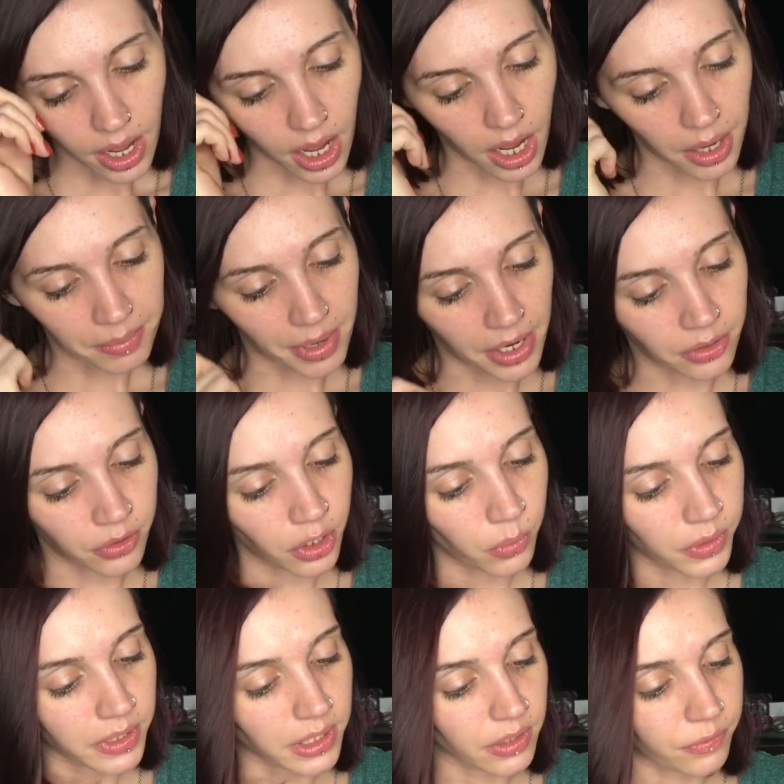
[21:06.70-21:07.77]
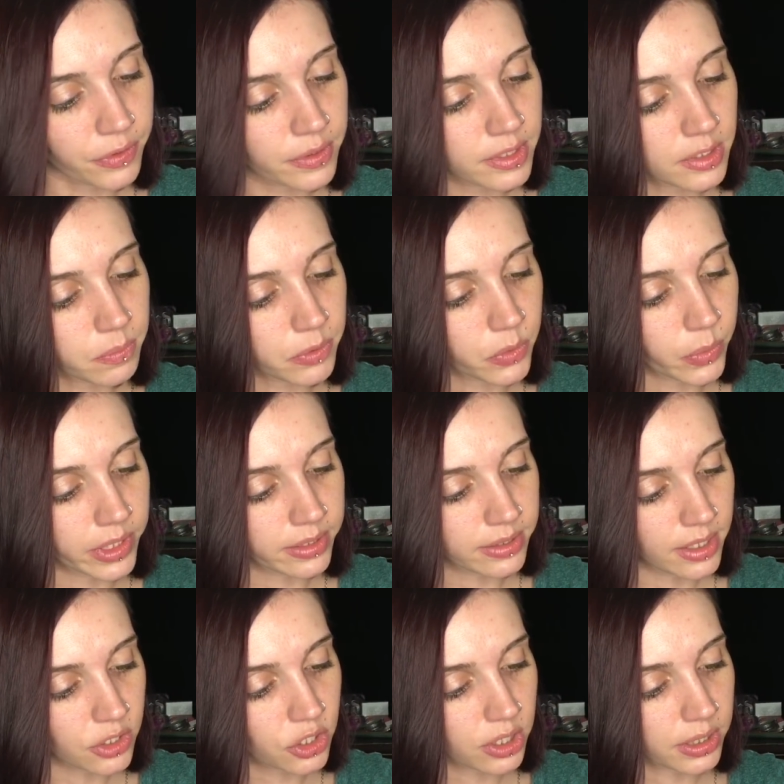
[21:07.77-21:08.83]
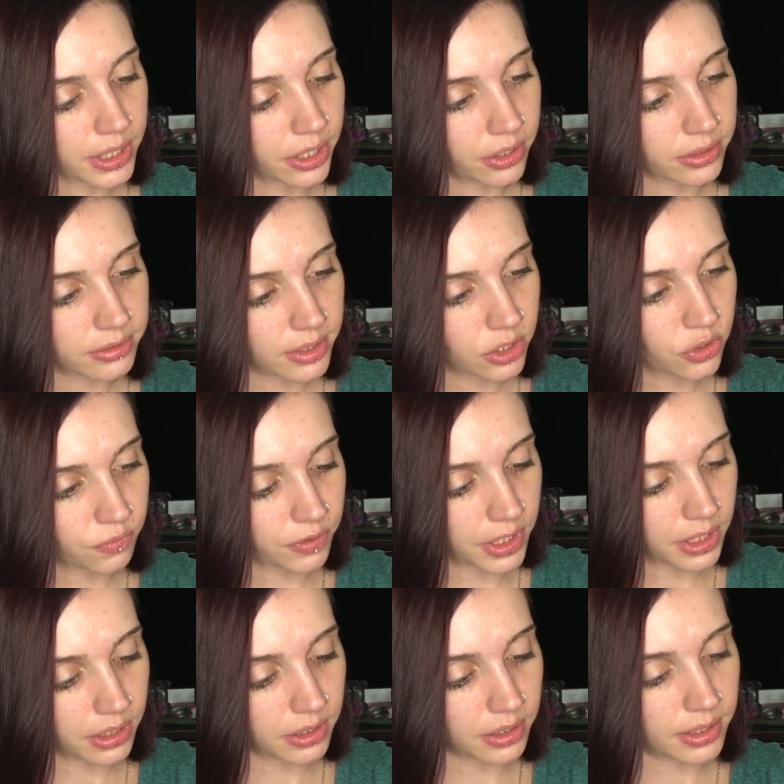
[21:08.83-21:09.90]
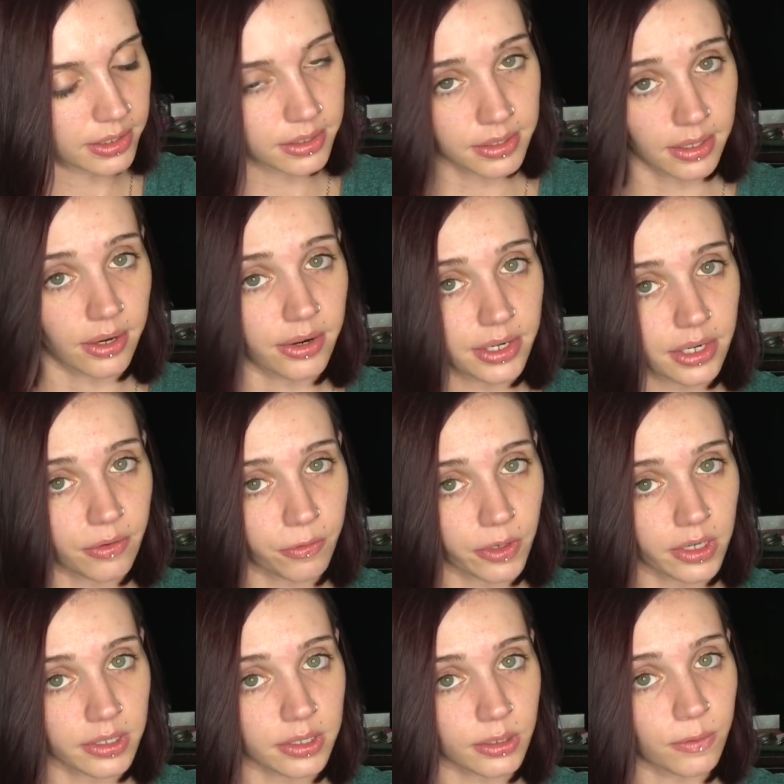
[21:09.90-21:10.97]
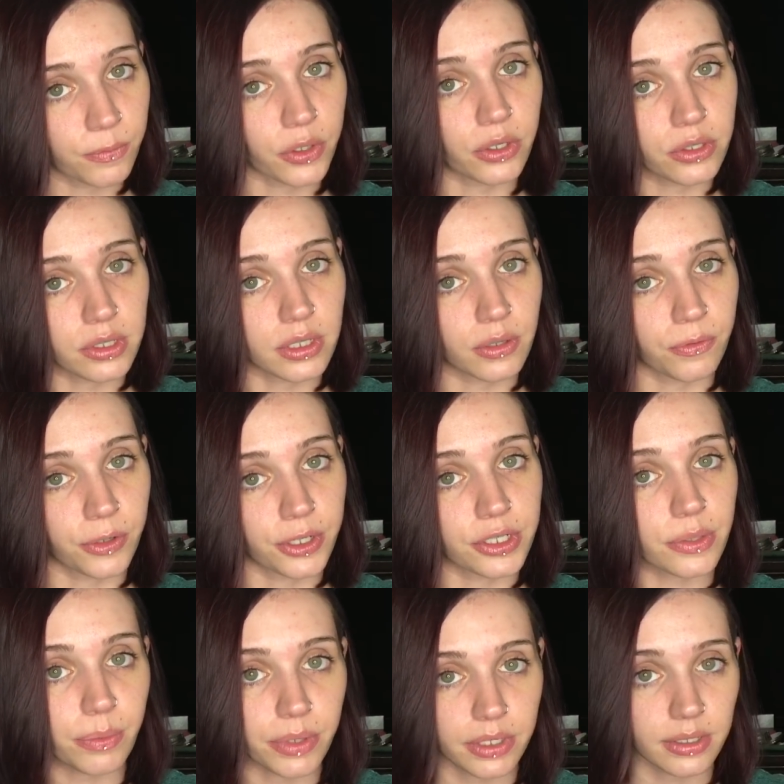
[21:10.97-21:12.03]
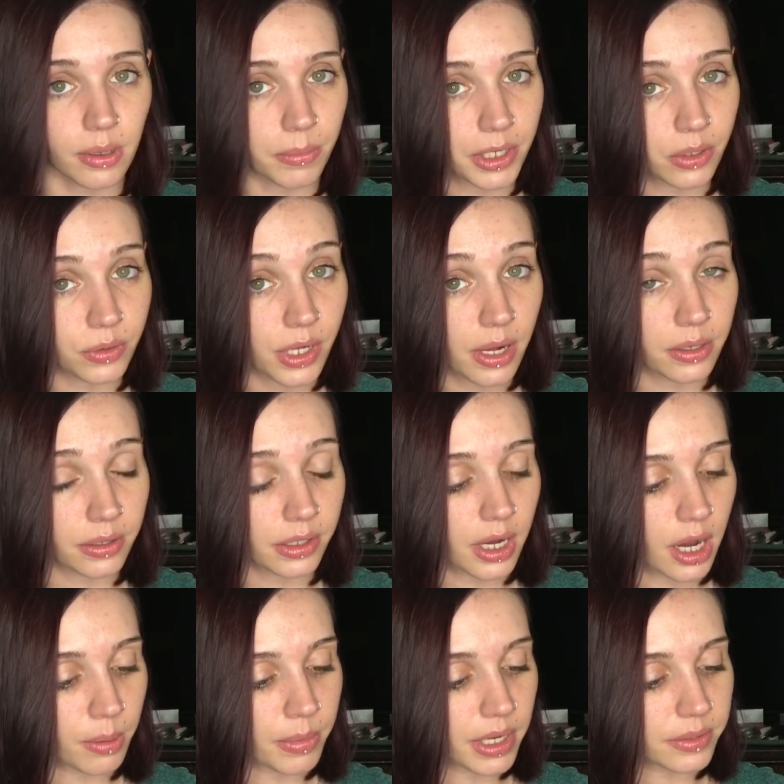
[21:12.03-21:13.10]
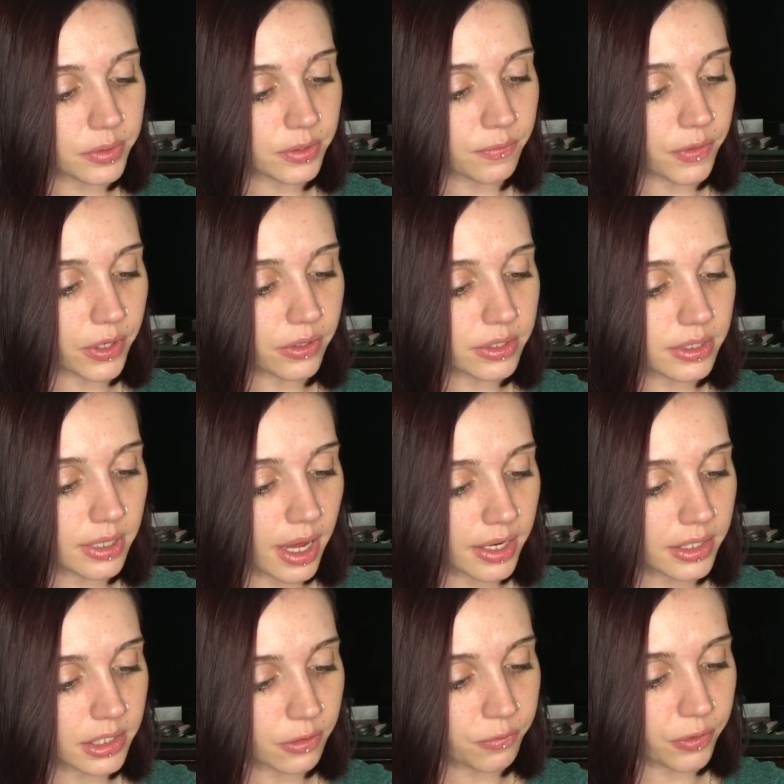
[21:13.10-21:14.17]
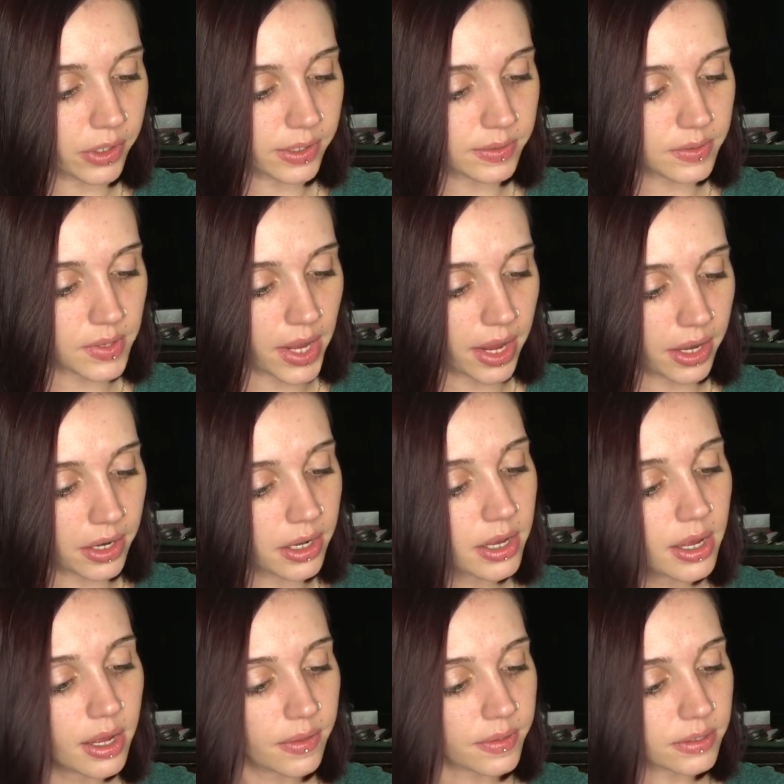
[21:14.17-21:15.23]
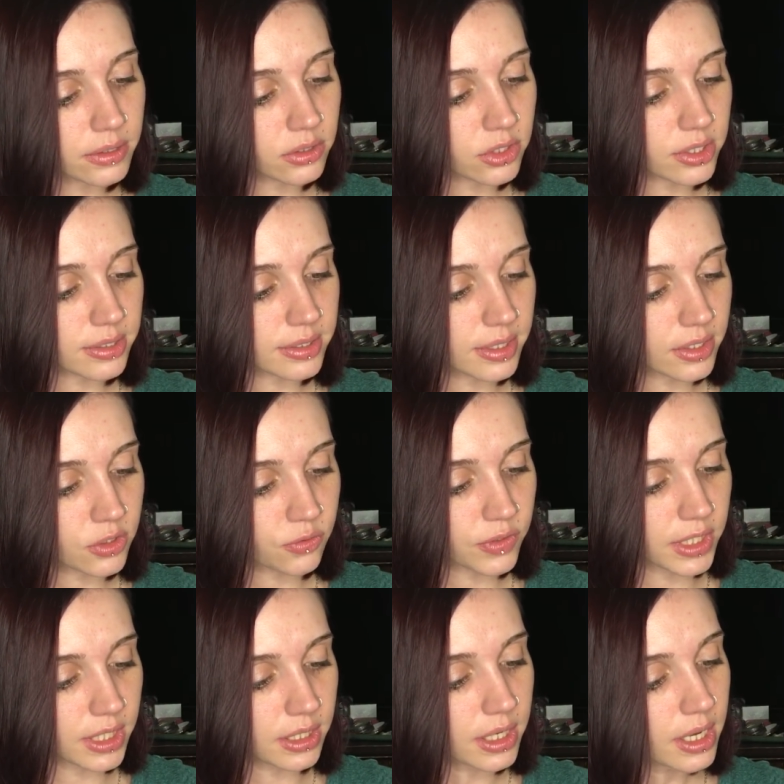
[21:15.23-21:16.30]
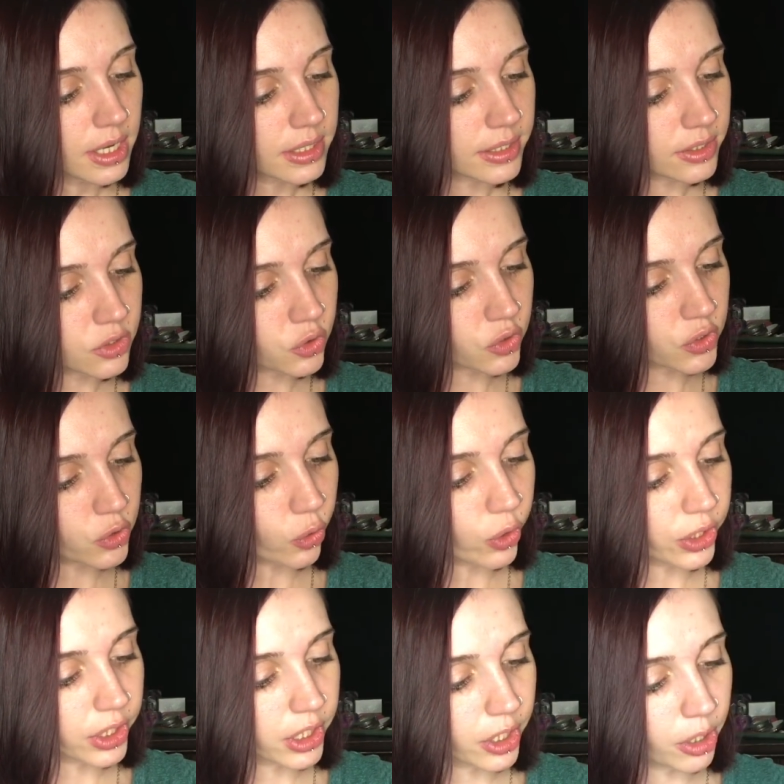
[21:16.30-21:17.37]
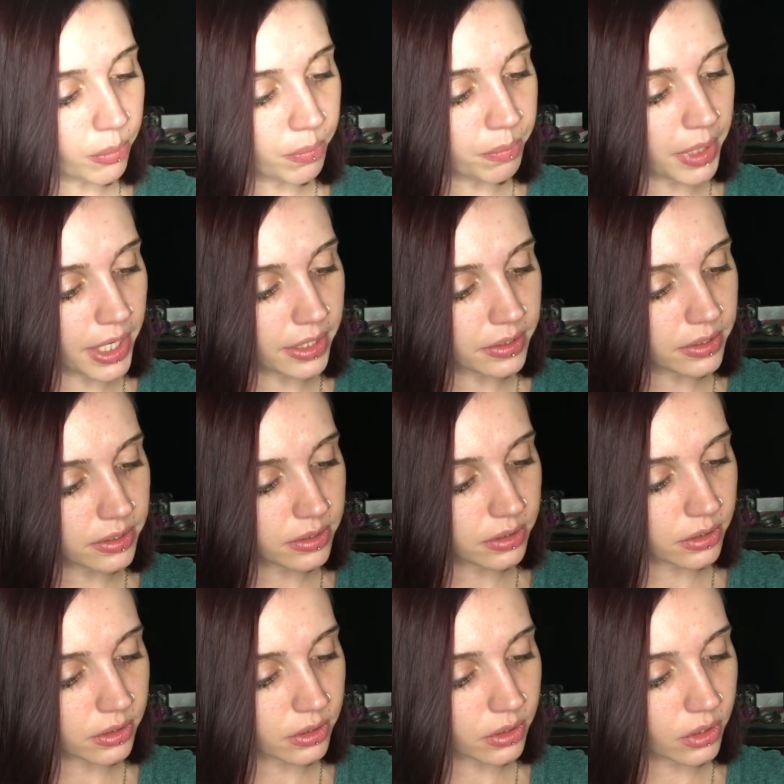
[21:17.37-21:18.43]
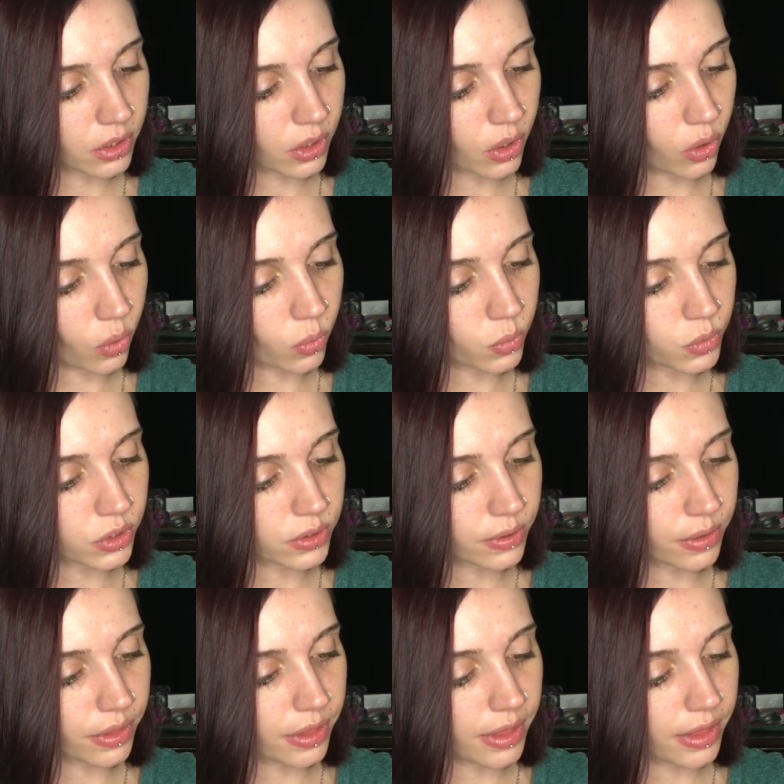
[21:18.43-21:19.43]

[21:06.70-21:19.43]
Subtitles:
I don't know what the difference is between Seche Clear and Seche Vite. Is there a difference? If there's a difference, please let me know down in the comments. If there is not a difference, then this is just Seche Vite. So it's Crystal Clear Base Coat.